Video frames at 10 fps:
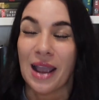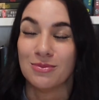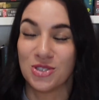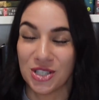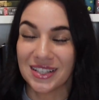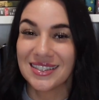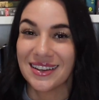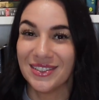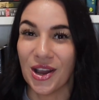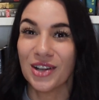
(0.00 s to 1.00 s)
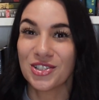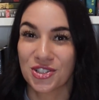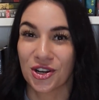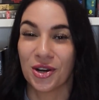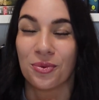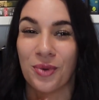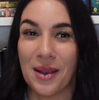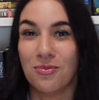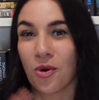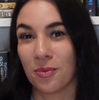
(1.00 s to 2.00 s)
I'm just not sure
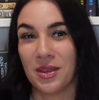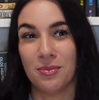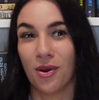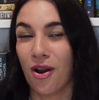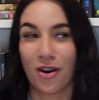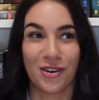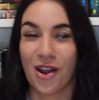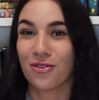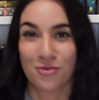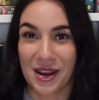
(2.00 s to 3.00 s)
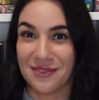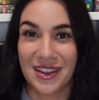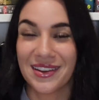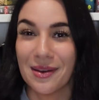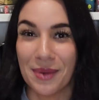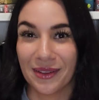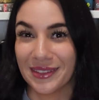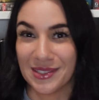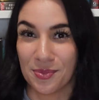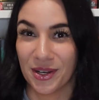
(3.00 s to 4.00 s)
why more people are not raving about
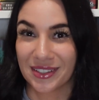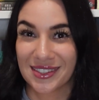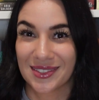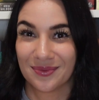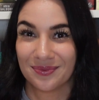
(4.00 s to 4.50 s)
these books.